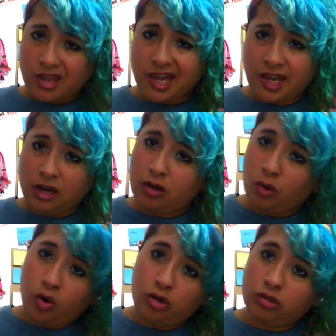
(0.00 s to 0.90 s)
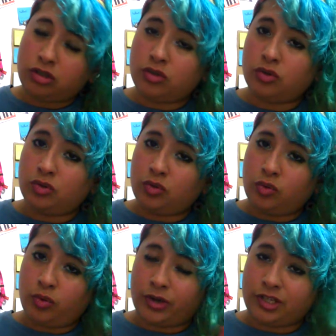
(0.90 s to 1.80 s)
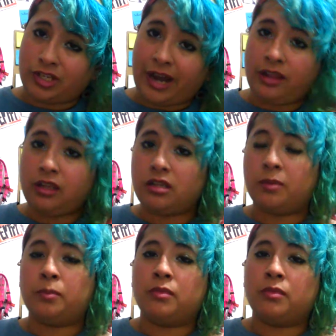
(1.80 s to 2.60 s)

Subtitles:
hair oil to style it.